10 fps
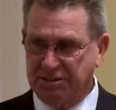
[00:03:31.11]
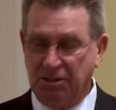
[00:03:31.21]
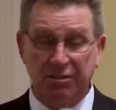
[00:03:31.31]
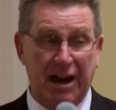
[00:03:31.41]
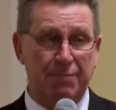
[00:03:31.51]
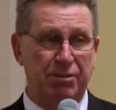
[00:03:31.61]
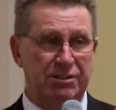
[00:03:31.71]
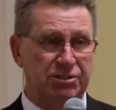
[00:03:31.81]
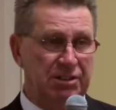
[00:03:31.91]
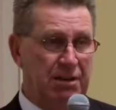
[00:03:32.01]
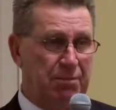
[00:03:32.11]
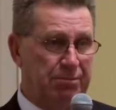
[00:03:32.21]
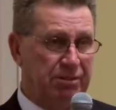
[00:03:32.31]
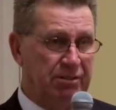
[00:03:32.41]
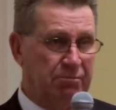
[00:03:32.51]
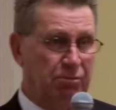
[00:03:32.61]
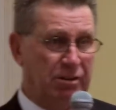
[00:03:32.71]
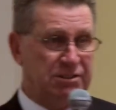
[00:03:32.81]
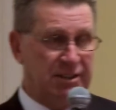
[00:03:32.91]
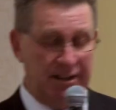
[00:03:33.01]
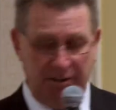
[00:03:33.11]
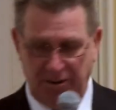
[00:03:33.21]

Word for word: So God bless you. Keep up the good work. Study